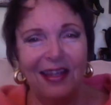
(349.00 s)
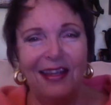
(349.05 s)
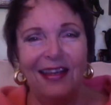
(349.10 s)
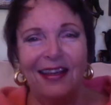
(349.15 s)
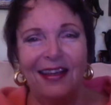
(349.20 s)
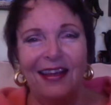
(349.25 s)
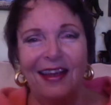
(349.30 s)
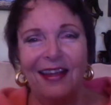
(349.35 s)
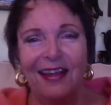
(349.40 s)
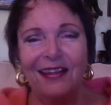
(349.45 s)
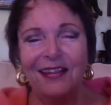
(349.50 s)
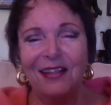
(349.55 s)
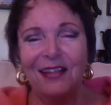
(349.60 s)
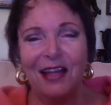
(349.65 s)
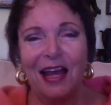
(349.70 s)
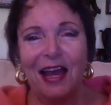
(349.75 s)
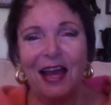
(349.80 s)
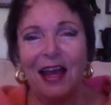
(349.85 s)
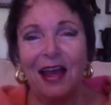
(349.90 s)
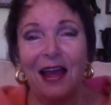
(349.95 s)
and
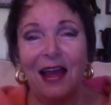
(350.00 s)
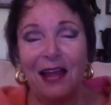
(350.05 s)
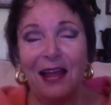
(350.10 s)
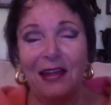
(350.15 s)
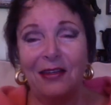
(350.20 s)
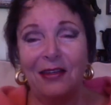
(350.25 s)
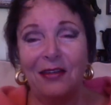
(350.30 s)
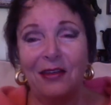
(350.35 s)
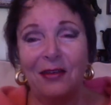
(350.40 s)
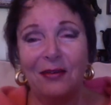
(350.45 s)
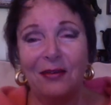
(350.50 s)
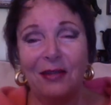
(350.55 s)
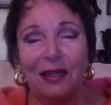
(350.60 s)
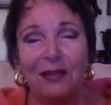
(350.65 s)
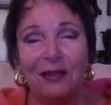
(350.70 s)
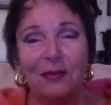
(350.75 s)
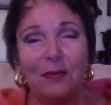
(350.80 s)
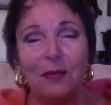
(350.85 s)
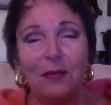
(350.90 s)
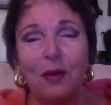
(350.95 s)
you know,
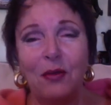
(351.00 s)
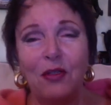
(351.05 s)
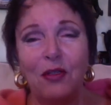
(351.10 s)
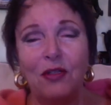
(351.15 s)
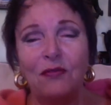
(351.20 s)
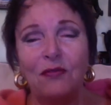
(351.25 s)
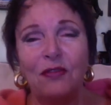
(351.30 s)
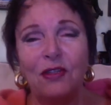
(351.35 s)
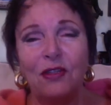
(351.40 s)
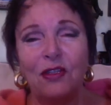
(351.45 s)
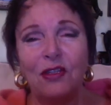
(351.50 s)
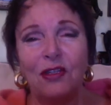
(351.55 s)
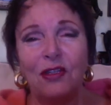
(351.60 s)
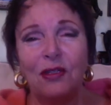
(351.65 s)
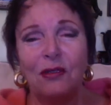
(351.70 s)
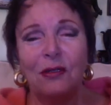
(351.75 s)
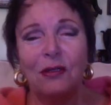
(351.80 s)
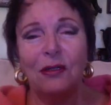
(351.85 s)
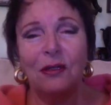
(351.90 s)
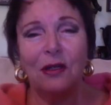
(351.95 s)
and most of us
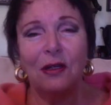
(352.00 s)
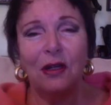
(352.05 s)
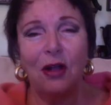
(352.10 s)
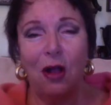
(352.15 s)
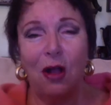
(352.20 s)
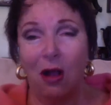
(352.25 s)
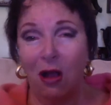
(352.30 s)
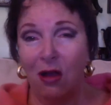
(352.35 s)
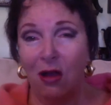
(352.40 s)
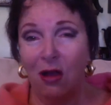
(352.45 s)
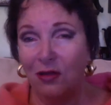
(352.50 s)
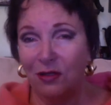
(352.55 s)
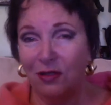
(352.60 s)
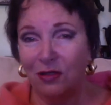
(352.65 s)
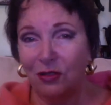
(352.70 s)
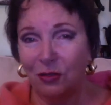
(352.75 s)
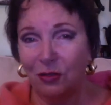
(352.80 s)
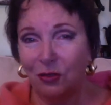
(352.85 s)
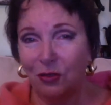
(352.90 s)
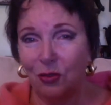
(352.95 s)

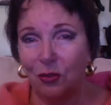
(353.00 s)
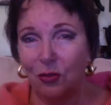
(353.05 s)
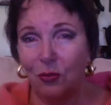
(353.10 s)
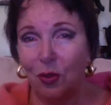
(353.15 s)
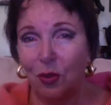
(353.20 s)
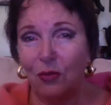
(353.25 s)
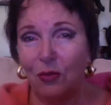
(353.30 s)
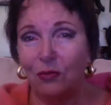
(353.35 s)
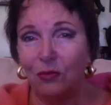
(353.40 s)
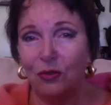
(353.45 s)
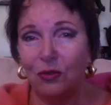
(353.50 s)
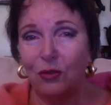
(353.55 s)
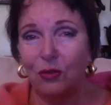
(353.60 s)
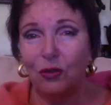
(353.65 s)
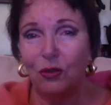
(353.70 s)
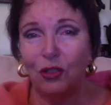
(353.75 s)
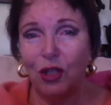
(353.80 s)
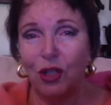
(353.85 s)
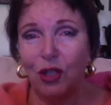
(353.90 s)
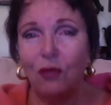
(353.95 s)
can't or won't
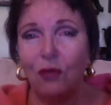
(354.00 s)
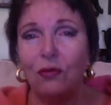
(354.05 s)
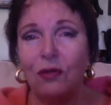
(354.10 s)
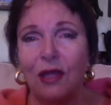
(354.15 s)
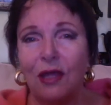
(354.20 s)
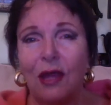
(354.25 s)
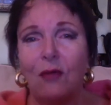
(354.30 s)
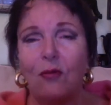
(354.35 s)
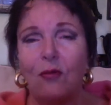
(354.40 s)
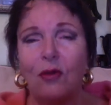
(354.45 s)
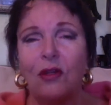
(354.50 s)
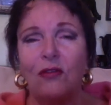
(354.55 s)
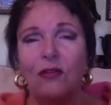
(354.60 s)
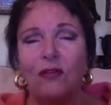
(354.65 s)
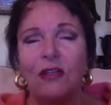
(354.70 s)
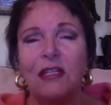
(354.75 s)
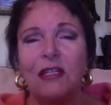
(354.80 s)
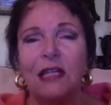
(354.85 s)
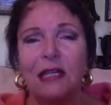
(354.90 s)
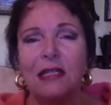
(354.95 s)
or don't get rid of
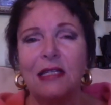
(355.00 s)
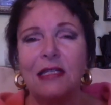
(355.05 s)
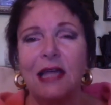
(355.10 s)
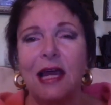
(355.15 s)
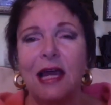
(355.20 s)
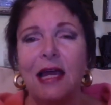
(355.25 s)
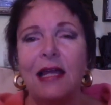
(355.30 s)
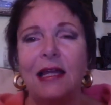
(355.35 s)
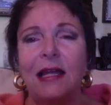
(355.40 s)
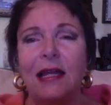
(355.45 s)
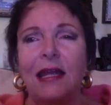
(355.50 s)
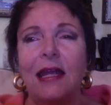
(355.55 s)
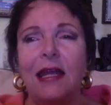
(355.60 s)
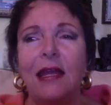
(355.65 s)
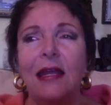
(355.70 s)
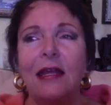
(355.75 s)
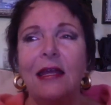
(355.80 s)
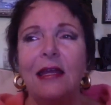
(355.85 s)
it entirely.